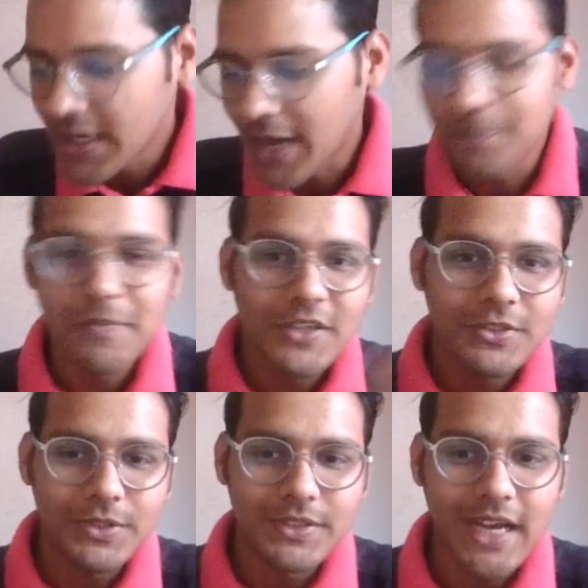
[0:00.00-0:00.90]
Yeah,
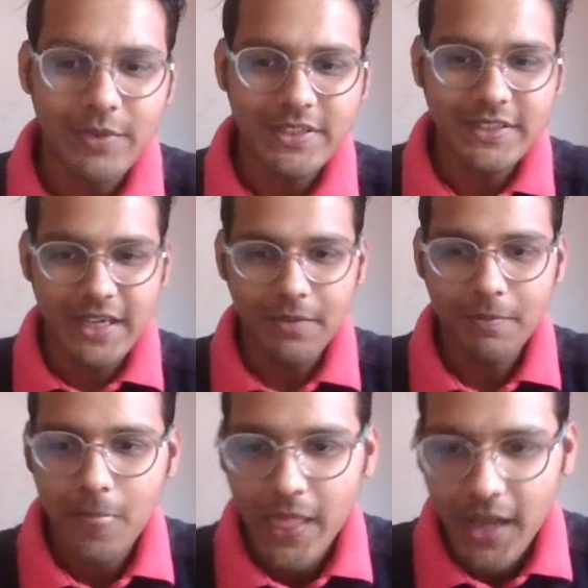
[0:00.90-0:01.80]
so that was the
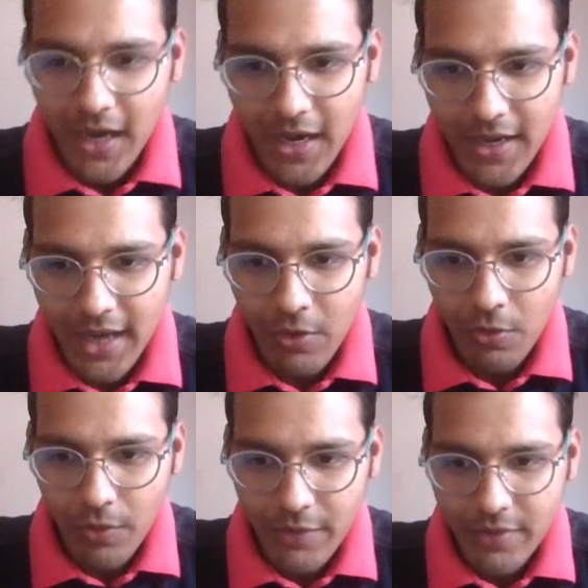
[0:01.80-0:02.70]
thing.
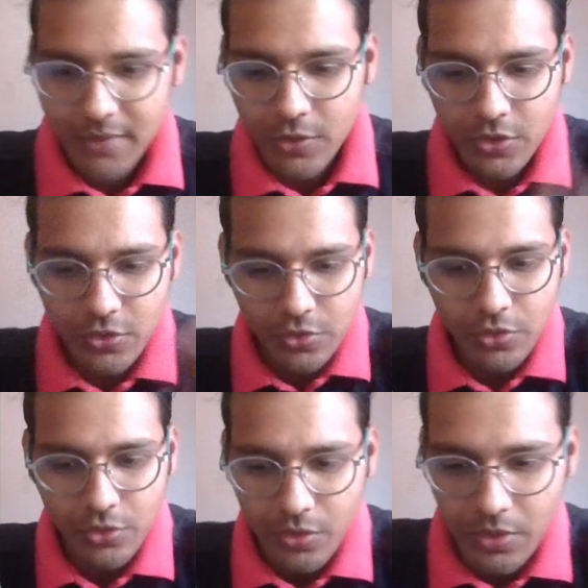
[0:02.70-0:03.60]
Now what we are going to
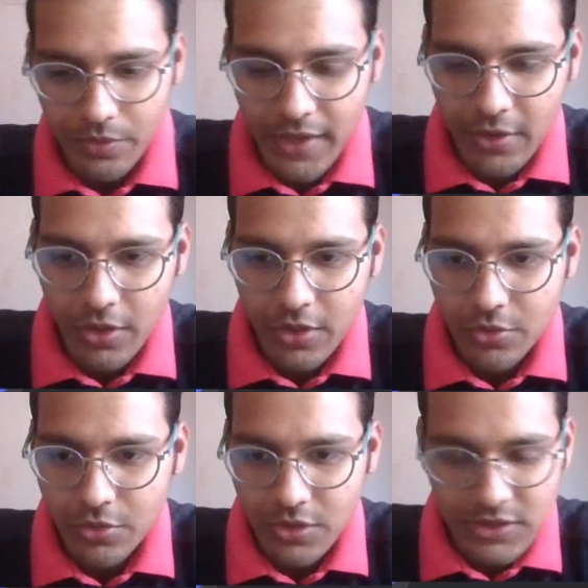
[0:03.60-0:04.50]
do, we are going
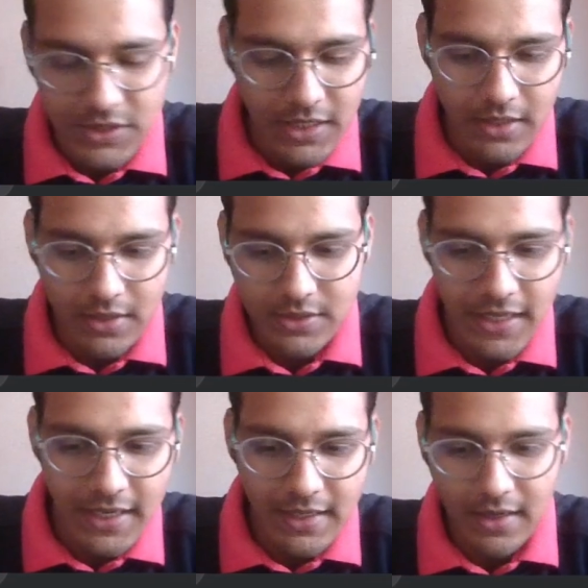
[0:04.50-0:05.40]
to see
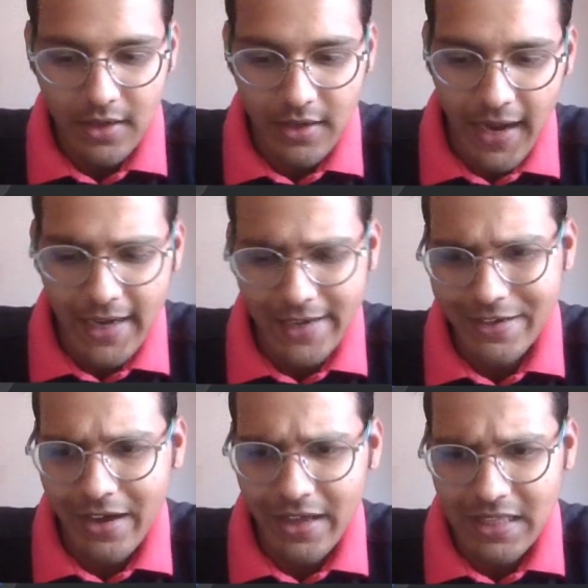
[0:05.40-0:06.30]
say it,
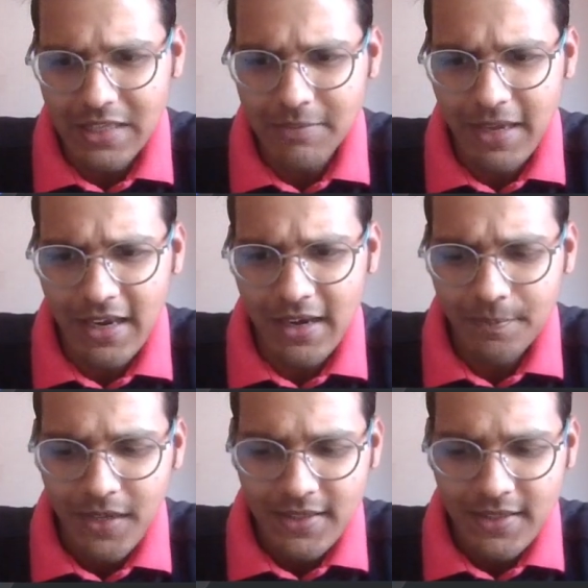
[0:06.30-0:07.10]
write email.